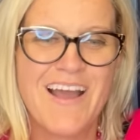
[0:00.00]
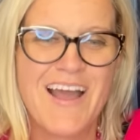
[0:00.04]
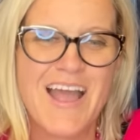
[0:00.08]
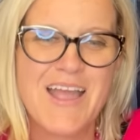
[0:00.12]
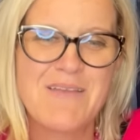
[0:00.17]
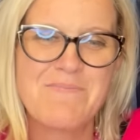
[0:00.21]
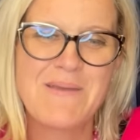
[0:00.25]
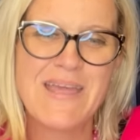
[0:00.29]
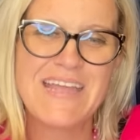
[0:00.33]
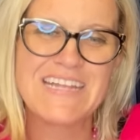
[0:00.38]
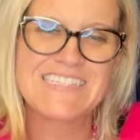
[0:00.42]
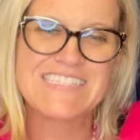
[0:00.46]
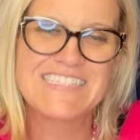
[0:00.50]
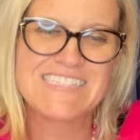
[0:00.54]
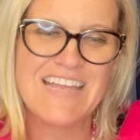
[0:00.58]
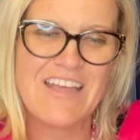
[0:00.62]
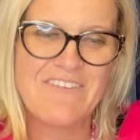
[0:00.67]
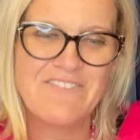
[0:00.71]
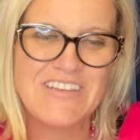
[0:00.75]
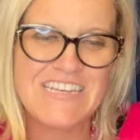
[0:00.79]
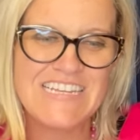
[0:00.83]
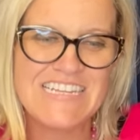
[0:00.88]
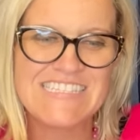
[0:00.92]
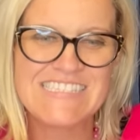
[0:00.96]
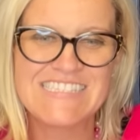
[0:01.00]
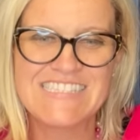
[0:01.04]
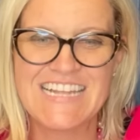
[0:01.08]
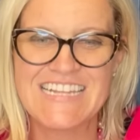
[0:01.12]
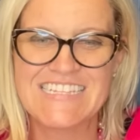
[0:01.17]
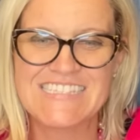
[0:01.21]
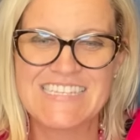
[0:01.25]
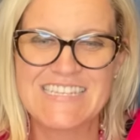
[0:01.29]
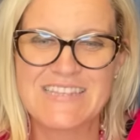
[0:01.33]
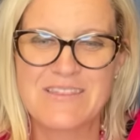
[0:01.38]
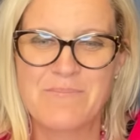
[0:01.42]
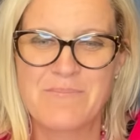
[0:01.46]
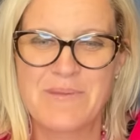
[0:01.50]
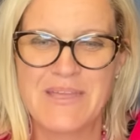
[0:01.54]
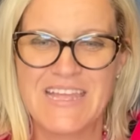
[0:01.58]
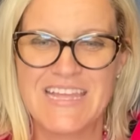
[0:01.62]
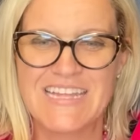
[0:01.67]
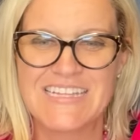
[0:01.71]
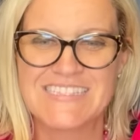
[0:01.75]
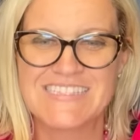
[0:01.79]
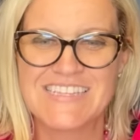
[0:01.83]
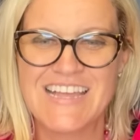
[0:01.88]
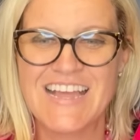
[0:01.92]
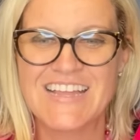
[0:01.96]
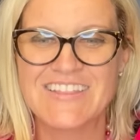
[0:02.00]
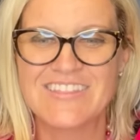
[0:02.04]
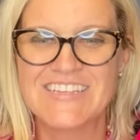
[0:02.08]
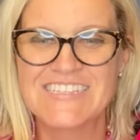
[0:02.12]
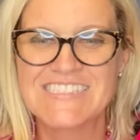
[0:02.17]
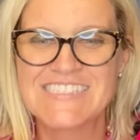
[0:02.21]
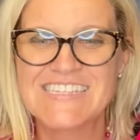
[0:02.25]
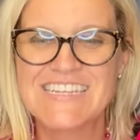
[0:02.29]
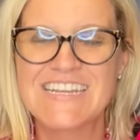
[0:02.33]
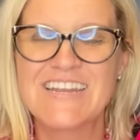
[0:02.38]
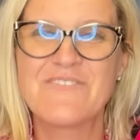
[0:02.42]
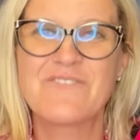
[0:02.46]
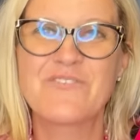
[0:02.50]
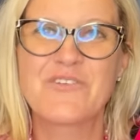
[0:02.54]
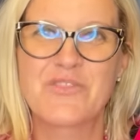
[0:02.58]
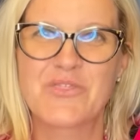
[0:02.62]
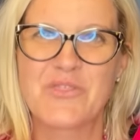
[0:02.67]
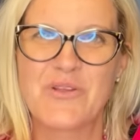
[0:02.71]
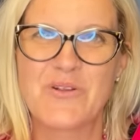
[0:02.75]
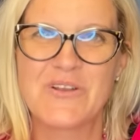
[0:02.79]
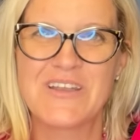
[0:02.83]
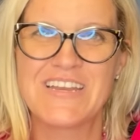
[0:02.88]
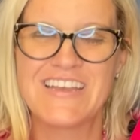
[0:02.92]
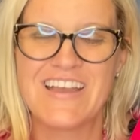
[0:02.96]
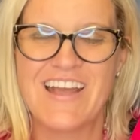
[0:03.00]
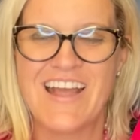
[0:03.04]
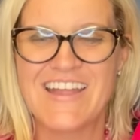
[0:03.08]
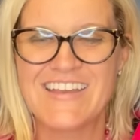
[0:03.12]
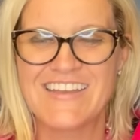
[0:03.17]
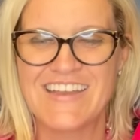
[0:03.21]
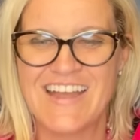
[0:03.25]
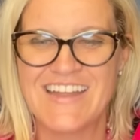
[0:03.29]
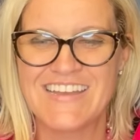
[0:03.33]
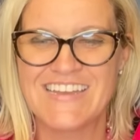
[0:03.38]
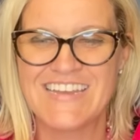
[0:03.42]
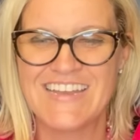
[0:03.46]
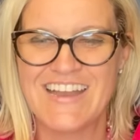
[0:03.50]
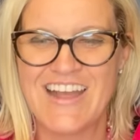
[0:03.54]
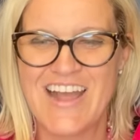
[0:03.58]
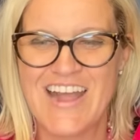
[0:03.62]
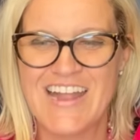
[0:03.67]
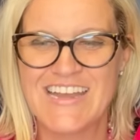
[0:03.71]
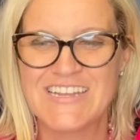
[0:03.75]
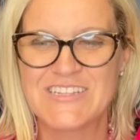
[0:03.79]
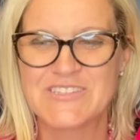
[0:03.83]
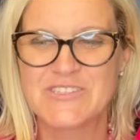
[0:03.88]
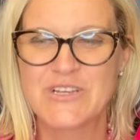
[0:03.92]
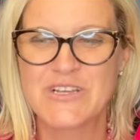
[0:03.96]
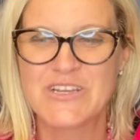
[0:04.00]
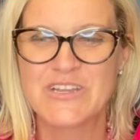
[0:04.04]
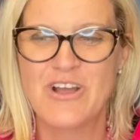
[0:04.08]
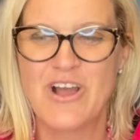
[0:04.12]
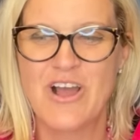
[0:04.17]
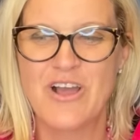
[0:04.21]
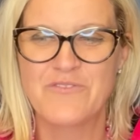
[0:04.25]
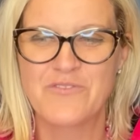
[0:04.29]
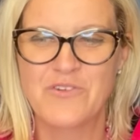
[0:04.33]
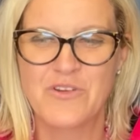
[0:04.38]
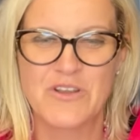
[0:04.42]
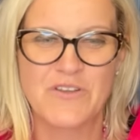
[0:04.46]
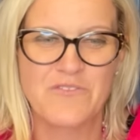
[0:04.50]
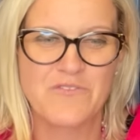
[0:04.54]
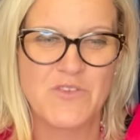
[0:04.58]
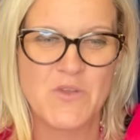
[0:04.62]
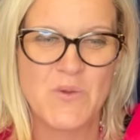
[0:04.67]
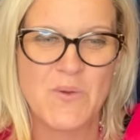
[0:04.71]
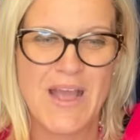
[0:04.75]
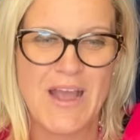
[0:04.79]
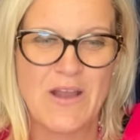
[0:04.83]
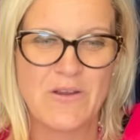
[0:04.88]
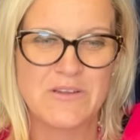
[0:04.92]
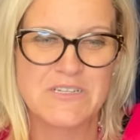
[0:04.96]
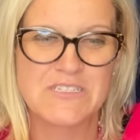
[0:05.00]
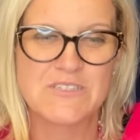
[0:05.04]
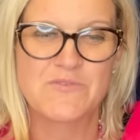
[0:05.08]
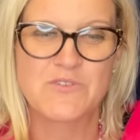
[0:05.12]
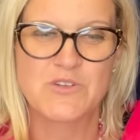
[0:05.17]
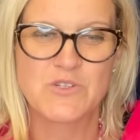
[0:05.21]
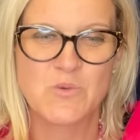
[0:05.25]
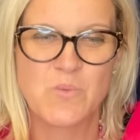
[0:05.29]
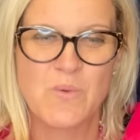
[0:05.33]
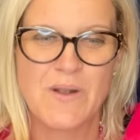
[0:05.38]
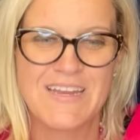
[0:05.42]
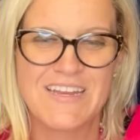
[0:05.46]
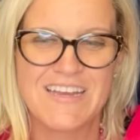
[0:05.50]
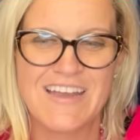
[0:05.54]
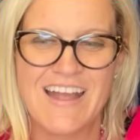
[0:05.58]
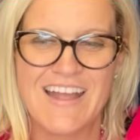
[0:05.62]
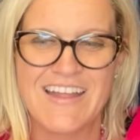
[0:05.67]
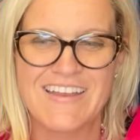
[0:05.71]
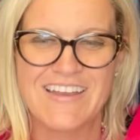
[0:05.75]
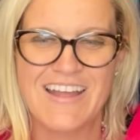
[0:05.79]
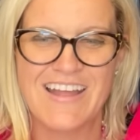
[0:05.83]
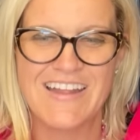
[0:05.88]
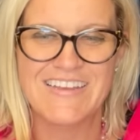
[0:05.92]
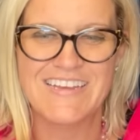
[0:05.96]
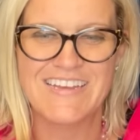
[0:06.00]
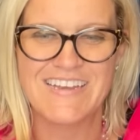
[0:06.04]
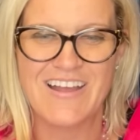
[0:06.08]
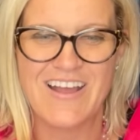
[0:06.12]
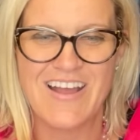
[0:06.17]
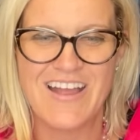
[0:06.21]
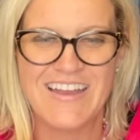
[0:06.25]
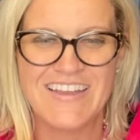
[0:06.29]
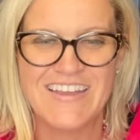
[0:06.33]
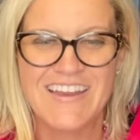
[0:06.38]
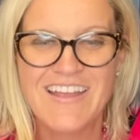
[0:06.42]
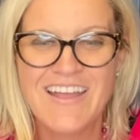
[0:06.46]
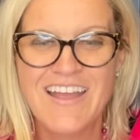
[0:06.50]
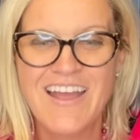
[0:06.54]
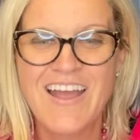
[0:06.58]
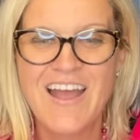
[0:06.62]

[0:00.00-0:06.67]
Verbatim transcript: I paid 70 cents at the bins. I listed it for $39.99 and took an offer in a few hours for $29.99.